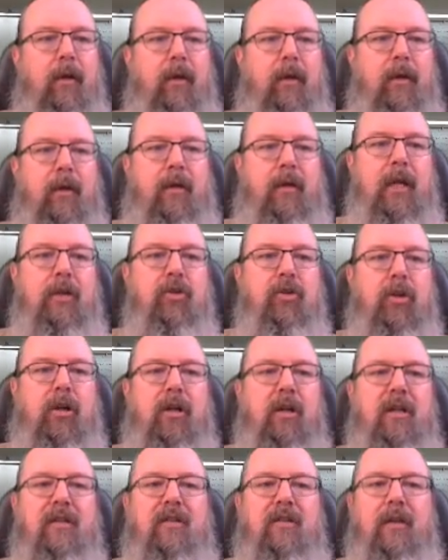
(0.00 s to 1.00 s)
The teacher
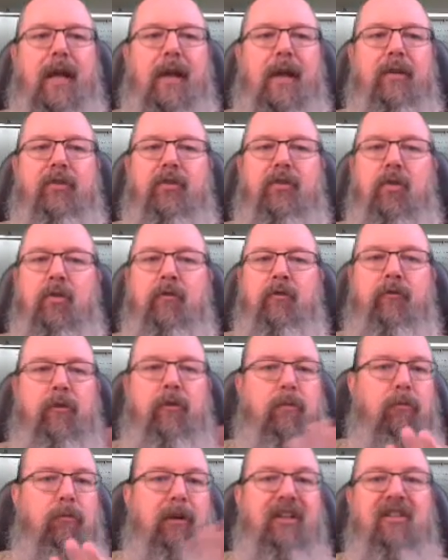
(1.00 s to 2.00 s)
could disallow the student
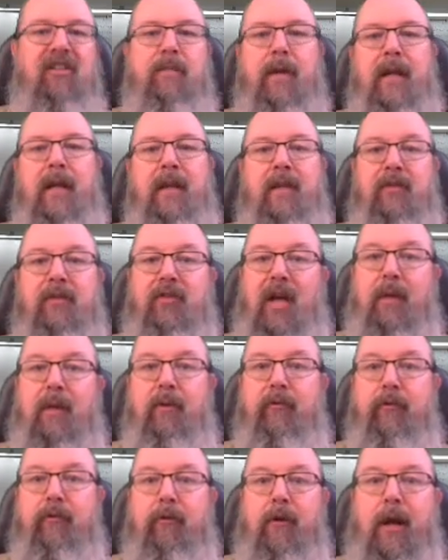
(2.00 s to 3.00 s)
from resubmitting the
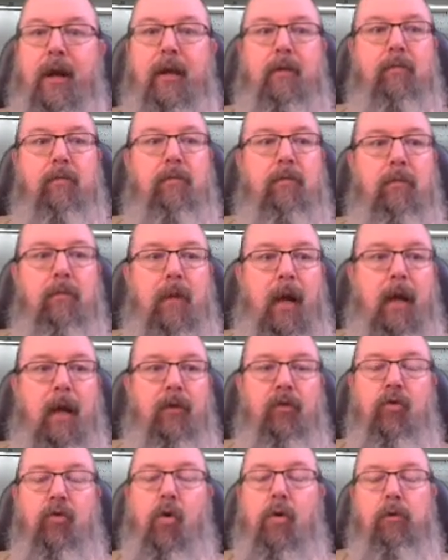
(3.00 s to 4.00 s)
assignment for credit, and
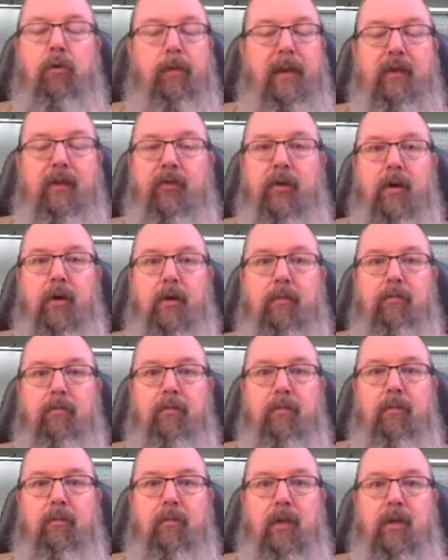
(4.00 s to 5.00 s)
the score will be a 0.
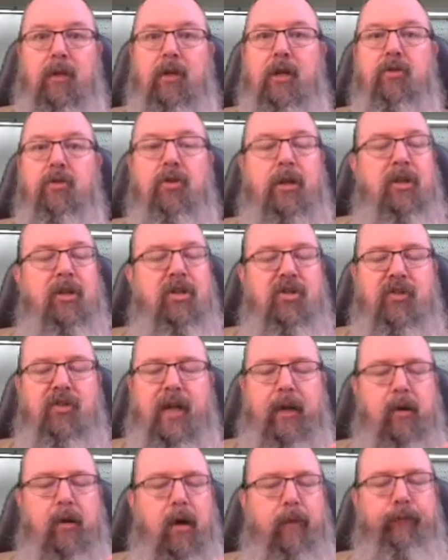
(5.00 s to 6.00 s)
The teacher can just
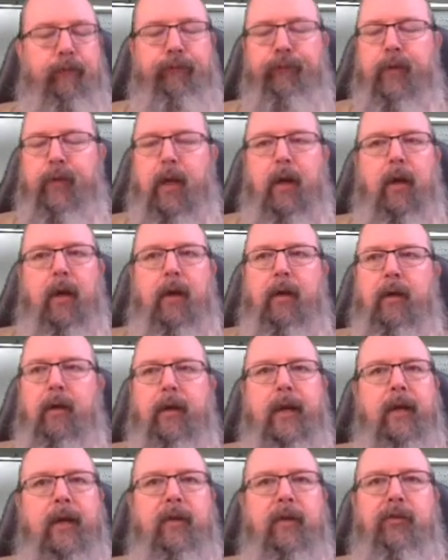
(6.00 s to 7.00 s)
say, no,
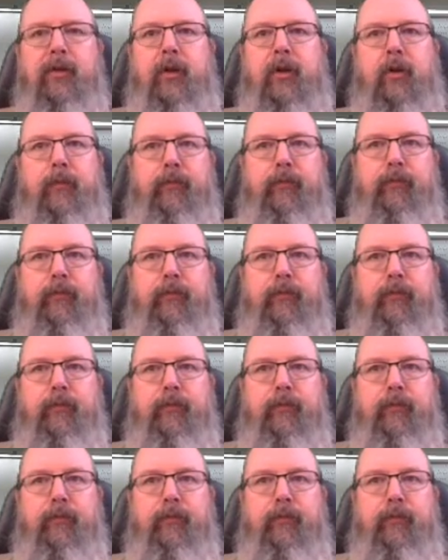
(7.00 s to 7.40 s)
you're getting a 0.